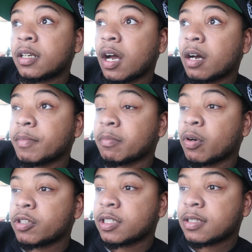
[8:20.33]

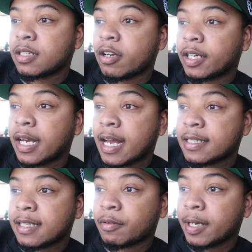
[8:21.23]
Emotion CR
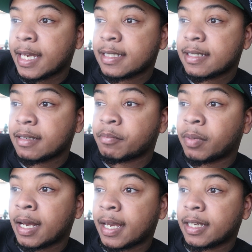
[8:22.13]
Kais, they were 18
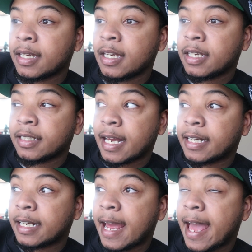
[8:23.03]
by
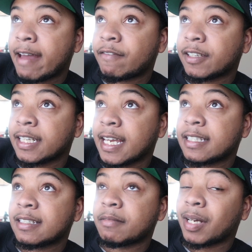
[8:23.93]
9.5 and
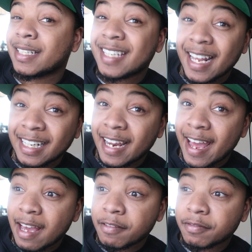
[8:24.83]
18 by
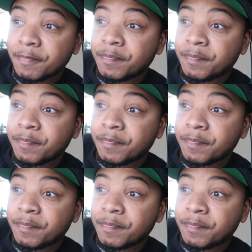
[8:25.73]
10.5,